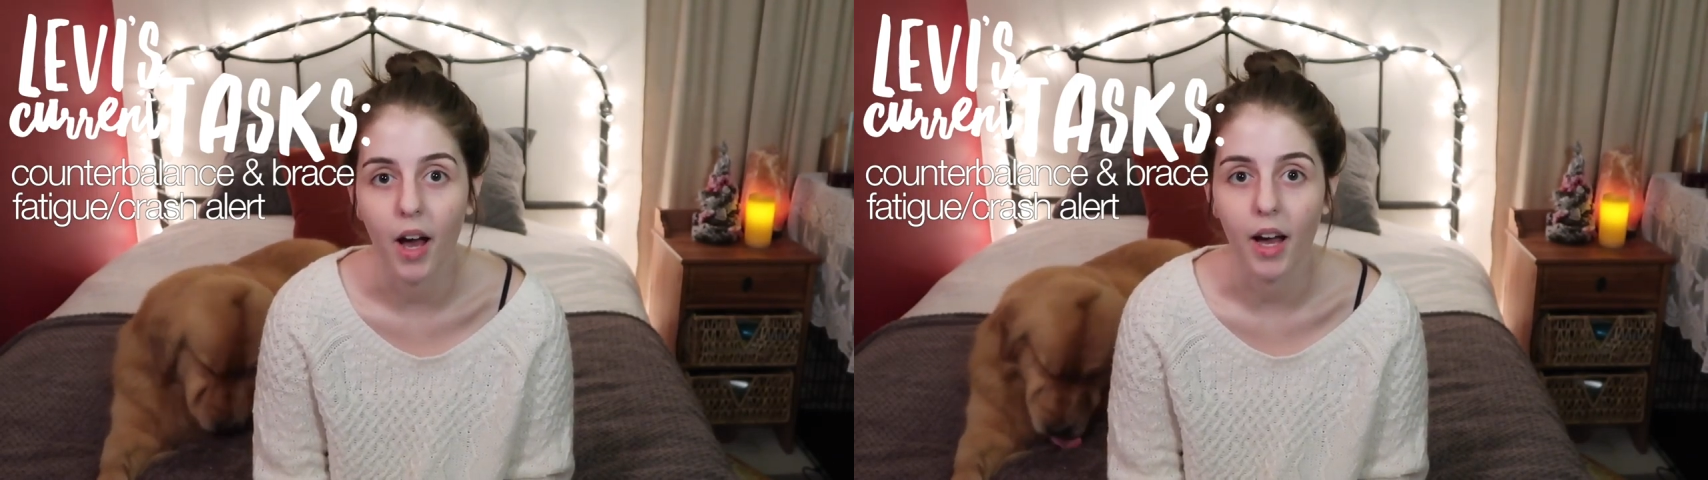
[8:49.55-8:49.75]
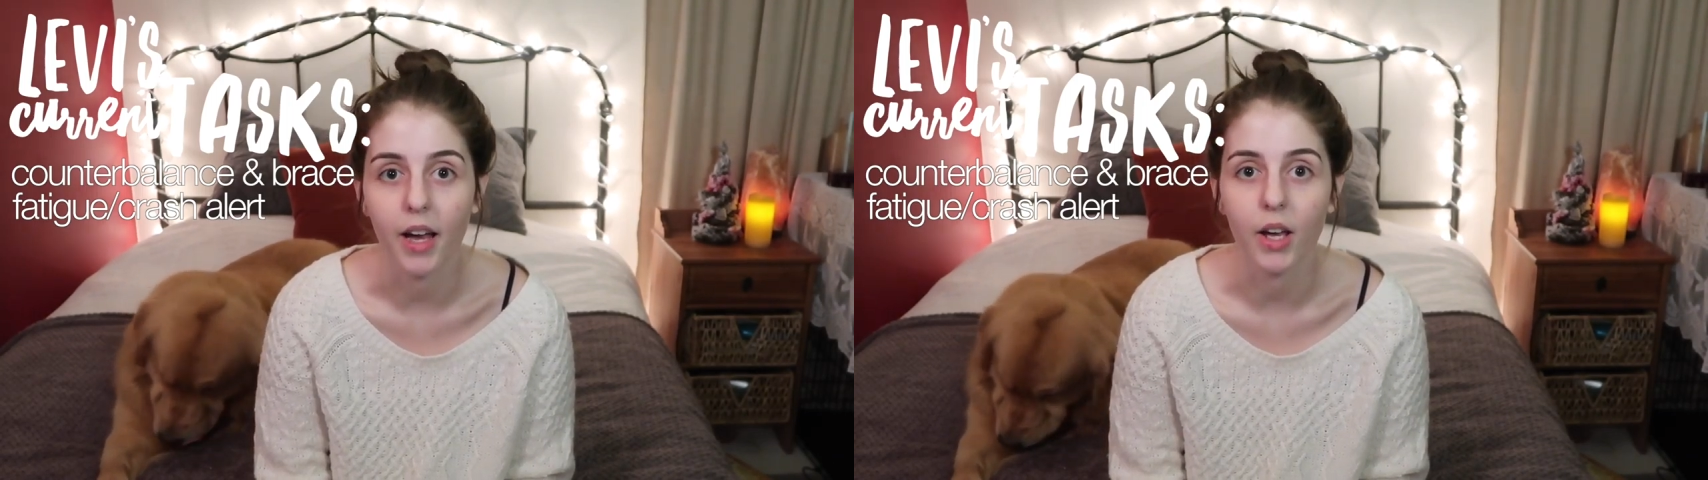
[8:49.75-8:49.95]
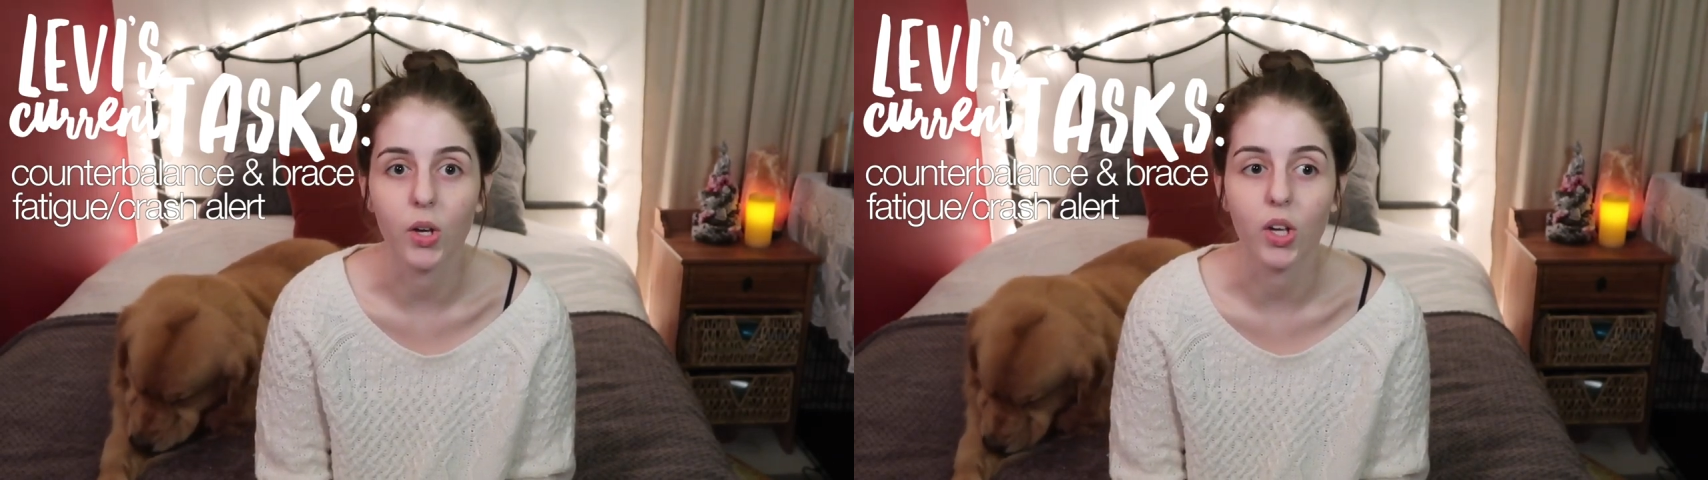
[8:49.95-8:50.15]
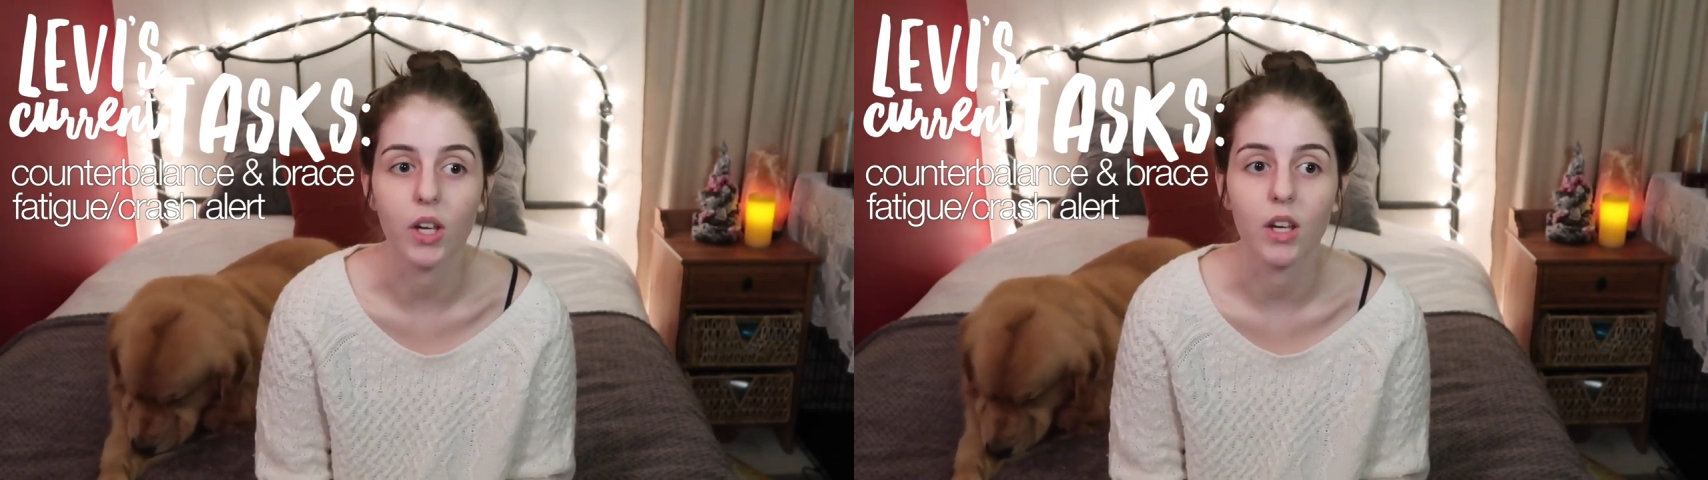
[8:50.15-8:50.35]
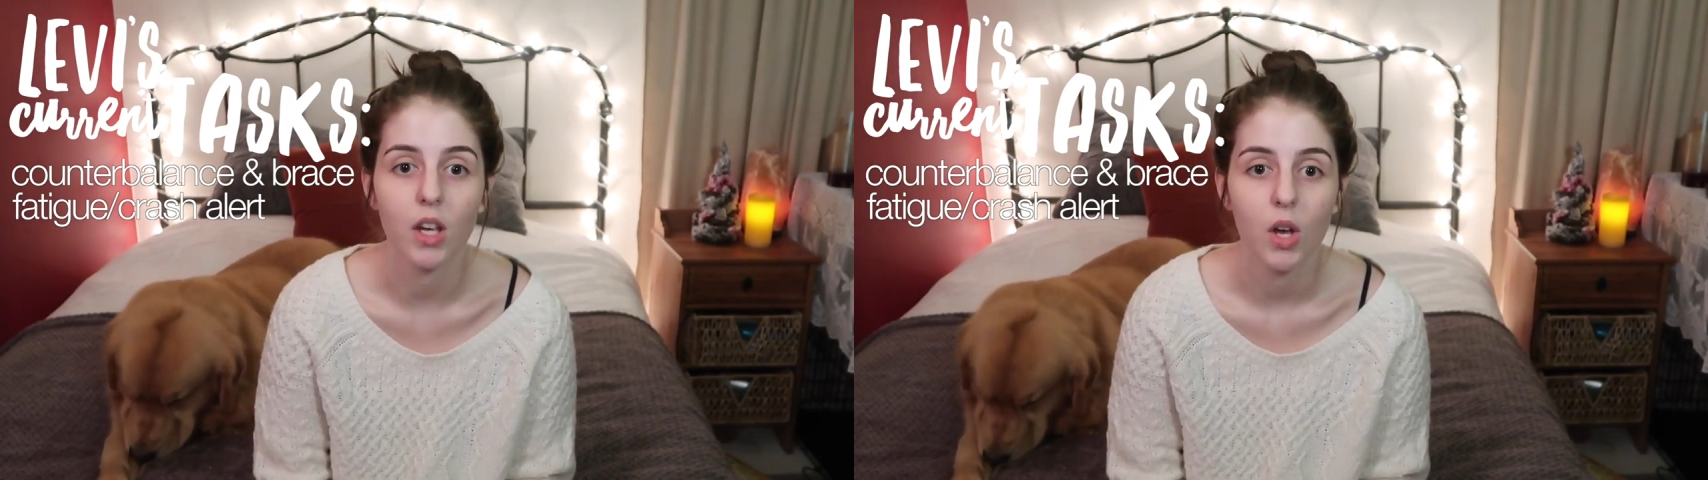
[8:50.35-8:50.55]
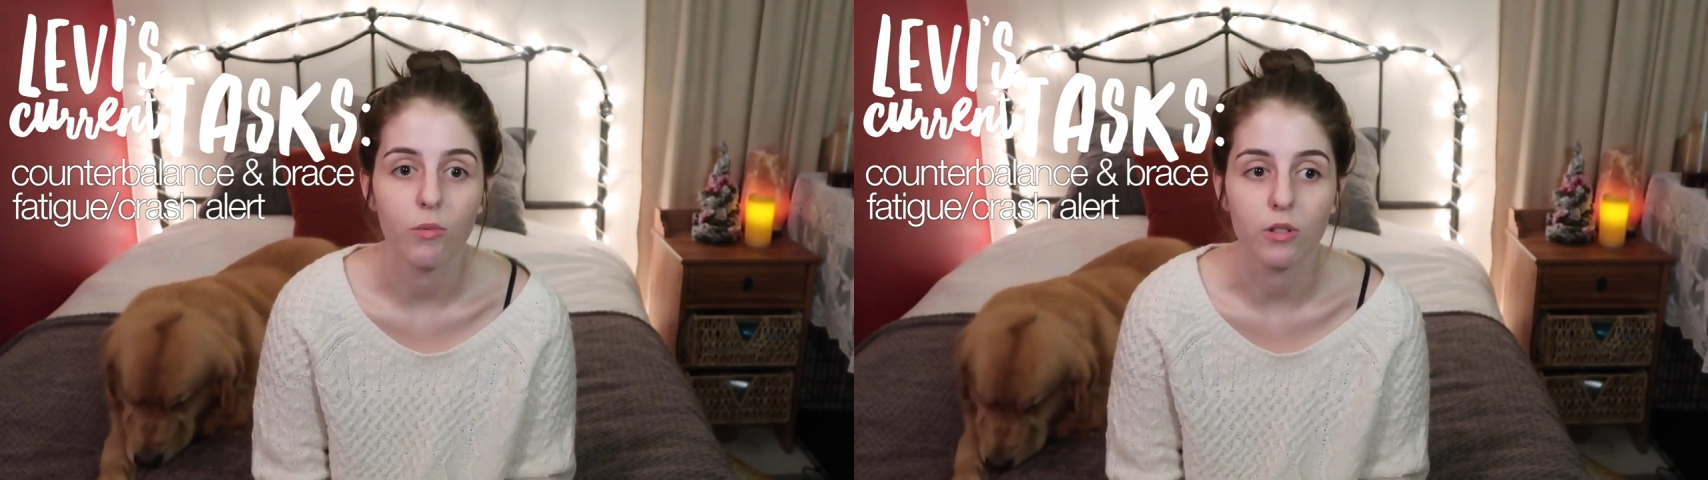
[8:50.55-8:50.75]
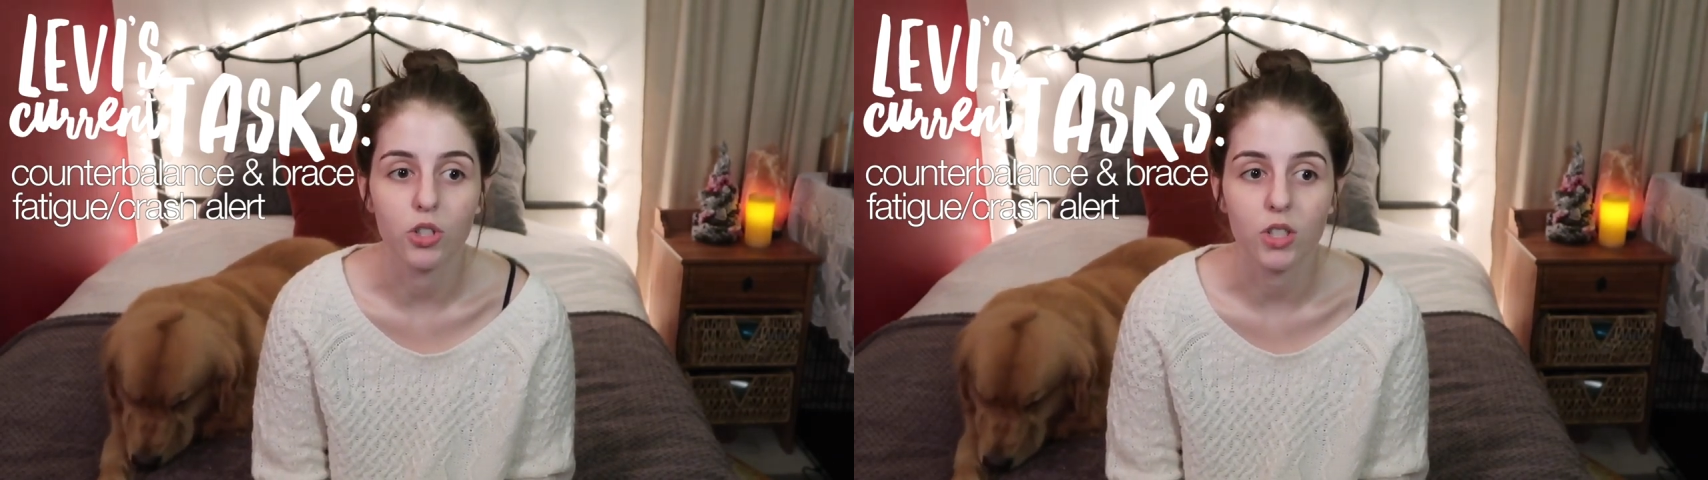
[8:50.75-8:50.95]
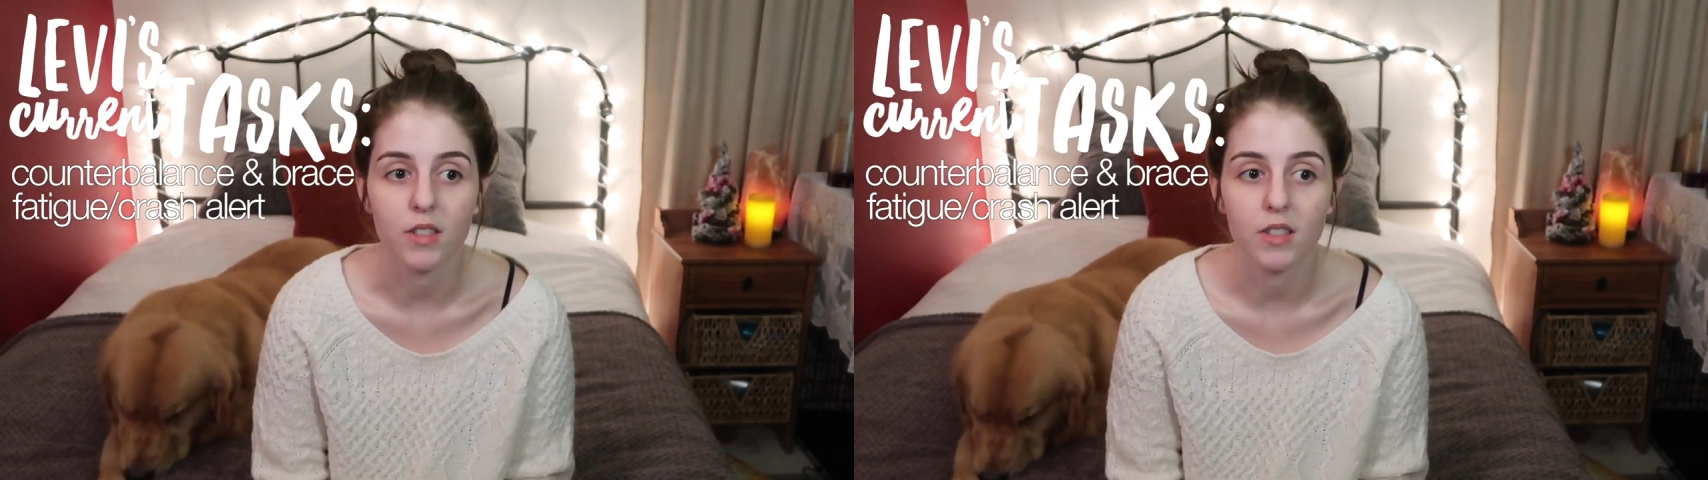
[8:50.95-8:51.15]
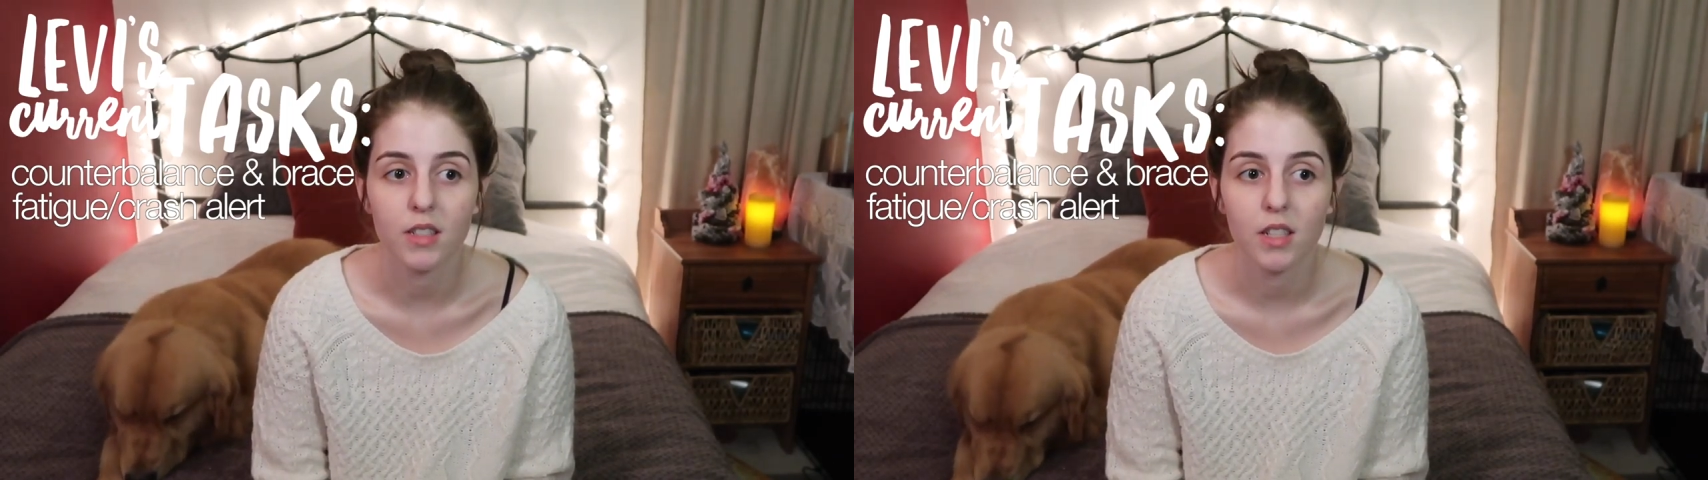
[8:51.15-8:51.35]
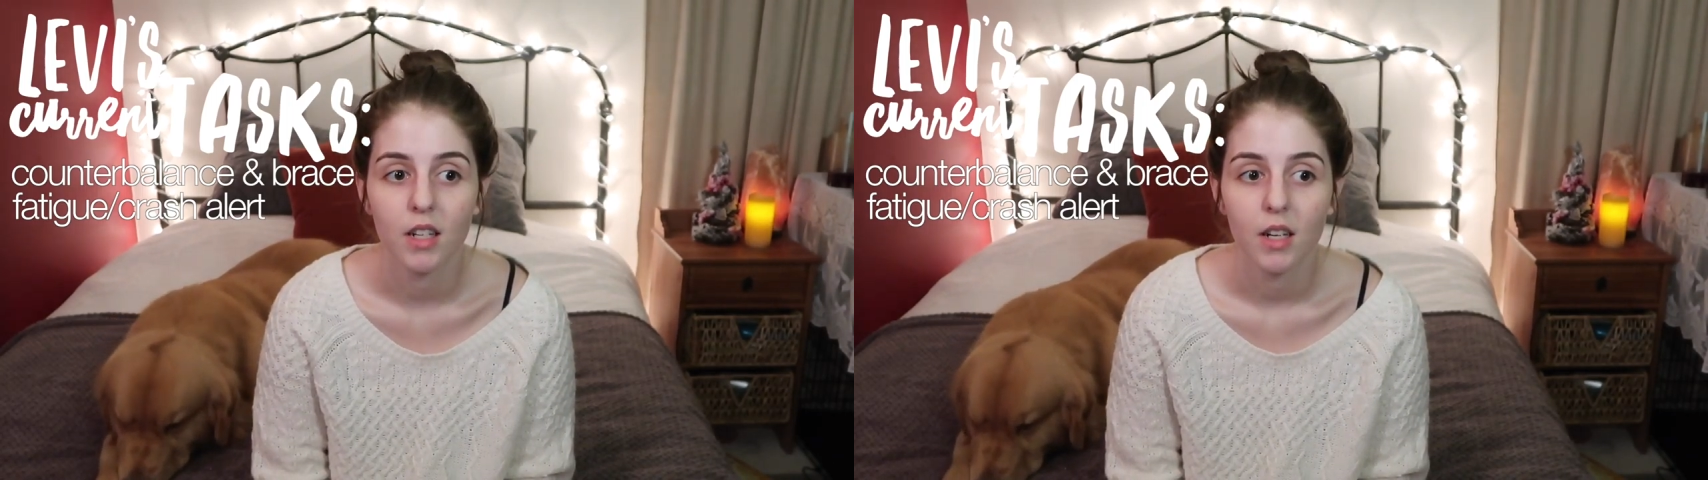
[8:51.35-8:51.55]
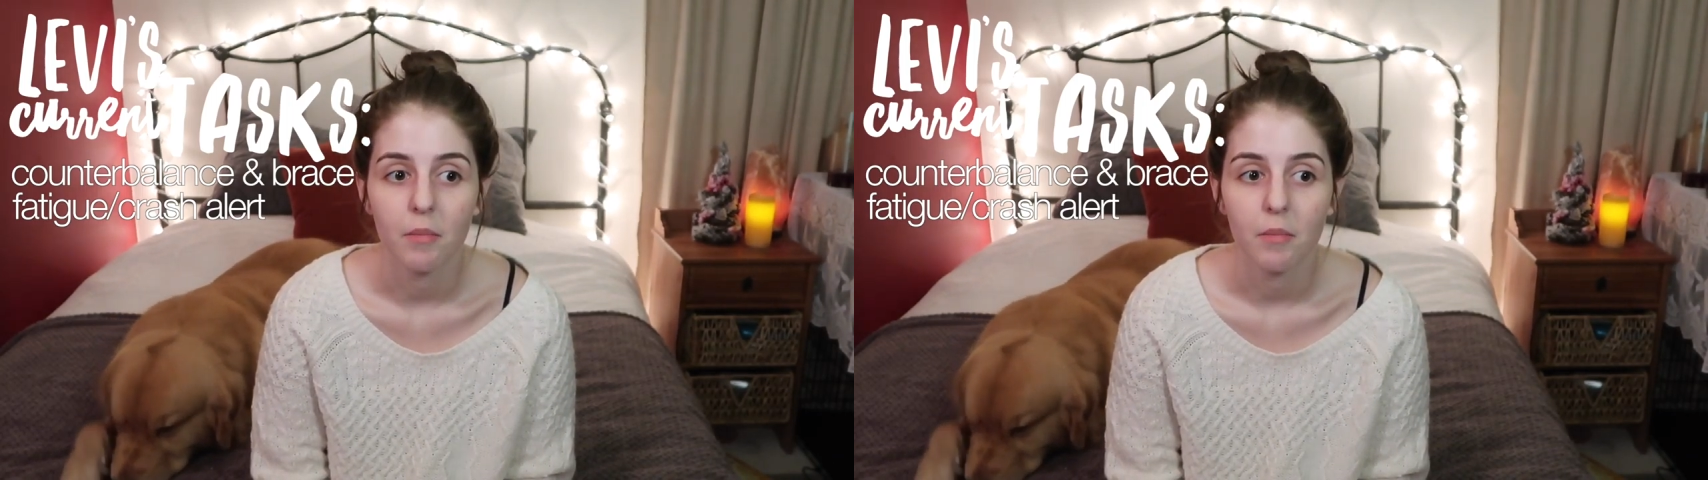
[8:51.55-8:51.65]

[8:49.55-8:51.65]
I will just